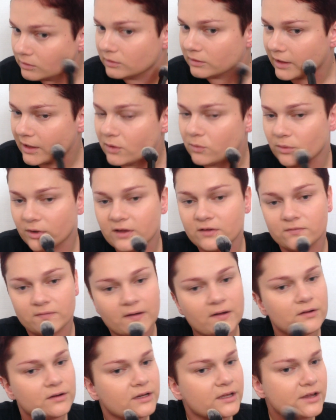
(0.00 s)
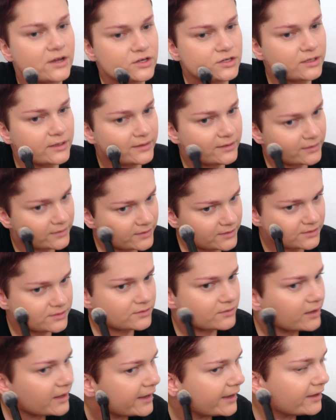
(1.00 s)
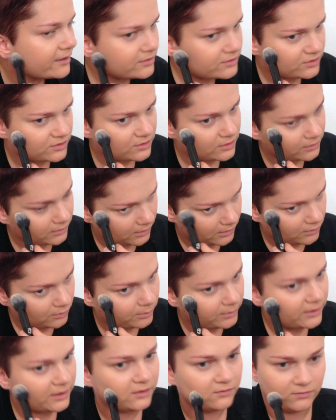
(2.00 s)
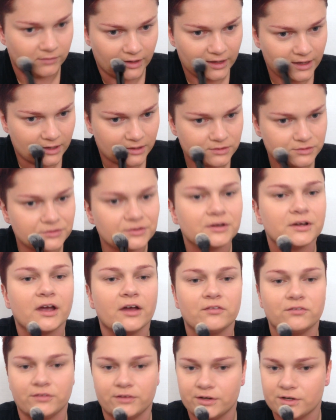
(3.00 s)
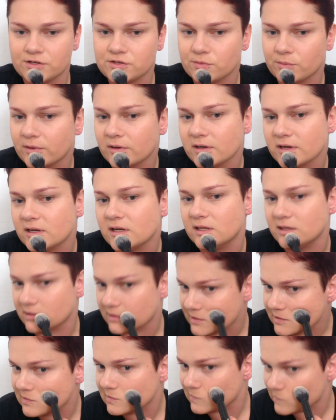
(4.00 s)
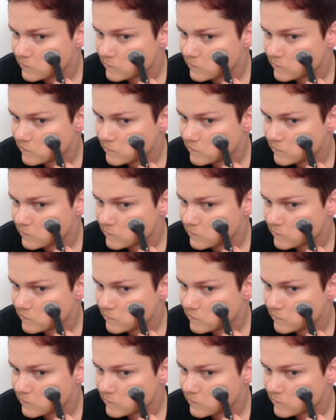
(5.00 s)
lightweight foundation, this will add just a little bit of extra coverage where I need it.